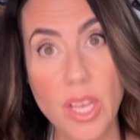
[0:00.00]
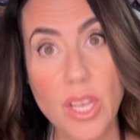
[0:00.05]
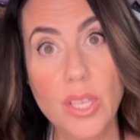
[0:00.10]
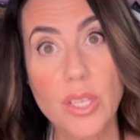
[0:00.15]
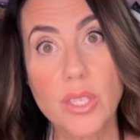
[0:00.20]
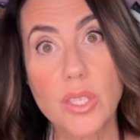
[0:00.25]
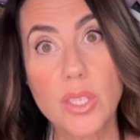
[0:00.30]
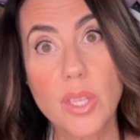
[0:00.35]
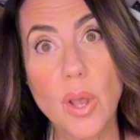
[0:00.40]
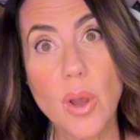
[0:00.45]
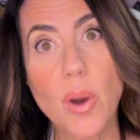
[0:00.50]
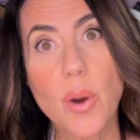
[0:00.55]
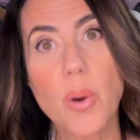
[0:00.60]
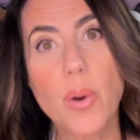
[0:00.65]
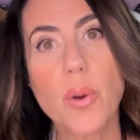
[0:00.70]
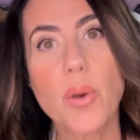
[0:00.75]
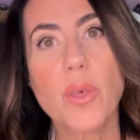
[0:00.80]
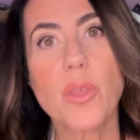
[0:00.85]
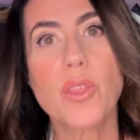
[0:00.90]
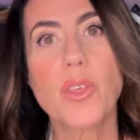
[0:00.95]

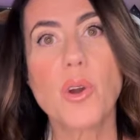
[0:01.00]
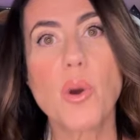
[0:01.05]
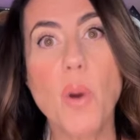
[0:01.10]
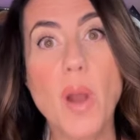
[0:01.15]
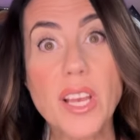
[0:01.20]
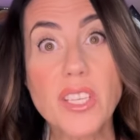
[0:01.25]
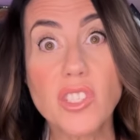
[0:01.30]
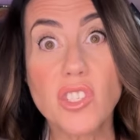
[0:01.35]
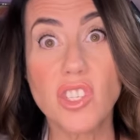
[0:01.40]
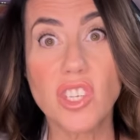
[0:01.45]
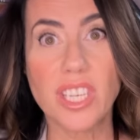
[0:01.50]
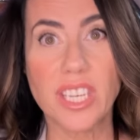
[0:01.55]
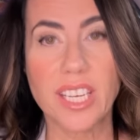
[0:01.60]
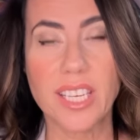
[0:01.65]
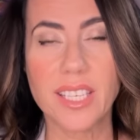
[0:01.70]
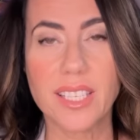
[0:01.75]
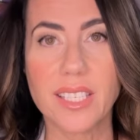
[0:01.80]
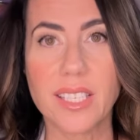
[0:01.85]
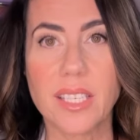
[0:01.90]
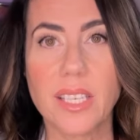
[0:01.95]
So the question
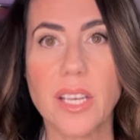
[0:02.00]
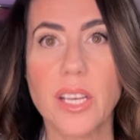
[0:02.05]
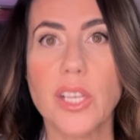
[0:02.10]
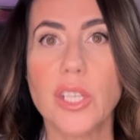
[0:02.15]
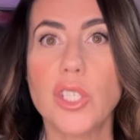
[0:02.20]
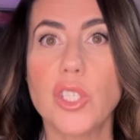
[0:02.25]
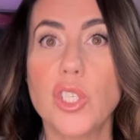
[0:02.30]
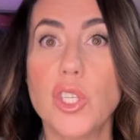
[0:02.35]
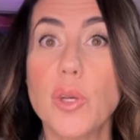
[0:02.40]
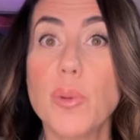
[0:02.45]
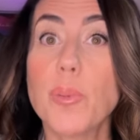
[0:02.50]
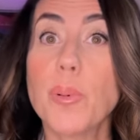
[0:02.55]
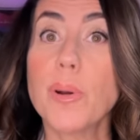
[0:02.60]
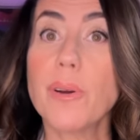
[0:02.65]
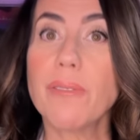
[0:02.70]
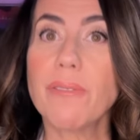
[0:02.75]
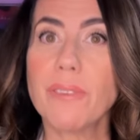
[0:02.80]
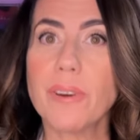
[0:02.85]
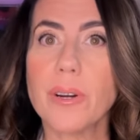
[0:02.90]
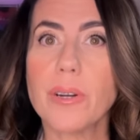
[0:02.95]
is, do you
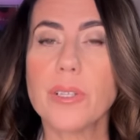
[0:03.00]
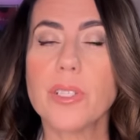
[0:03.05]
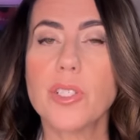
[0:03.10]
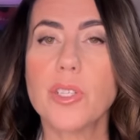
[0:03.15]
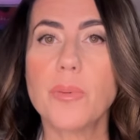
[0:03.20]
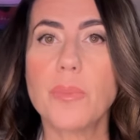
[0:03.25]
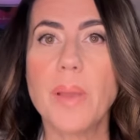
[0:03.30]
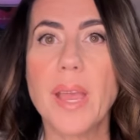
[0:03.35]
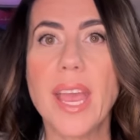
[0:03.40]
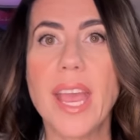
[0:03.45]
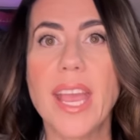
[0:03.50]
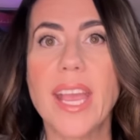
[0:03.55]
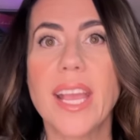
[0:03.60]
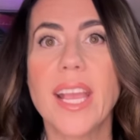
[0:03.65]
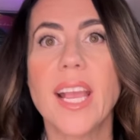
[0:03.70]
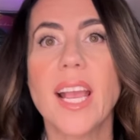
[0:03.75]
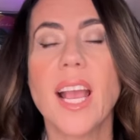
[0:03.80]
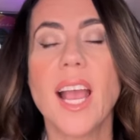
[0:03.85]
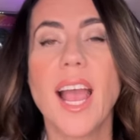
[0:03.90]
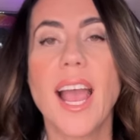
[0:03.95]
prefer to
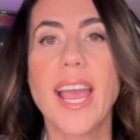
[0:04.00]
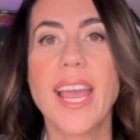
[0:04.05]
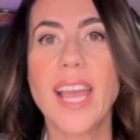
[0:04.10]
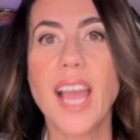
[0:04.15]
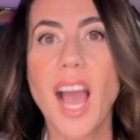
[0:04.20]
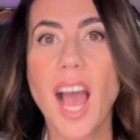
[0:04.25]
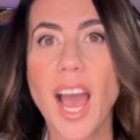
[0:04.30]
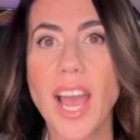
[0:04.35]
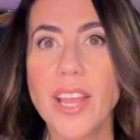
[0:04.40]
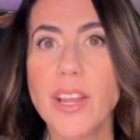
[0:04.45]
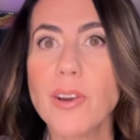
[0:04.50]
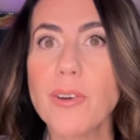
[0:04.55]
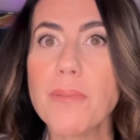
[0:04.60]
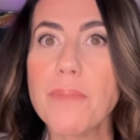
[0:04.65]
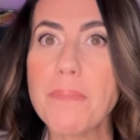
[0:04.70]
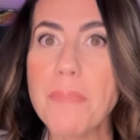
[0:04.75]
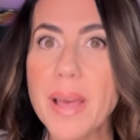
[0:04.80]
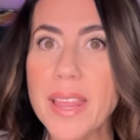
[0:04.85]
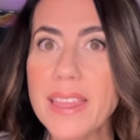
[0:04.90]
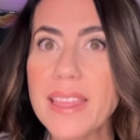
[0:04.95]
pay a higher
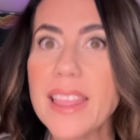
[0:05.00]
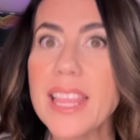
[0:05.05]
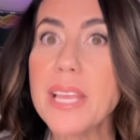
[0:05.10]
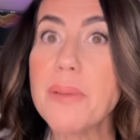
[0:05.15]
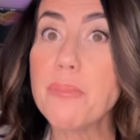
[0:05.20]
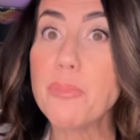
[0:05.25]
monthly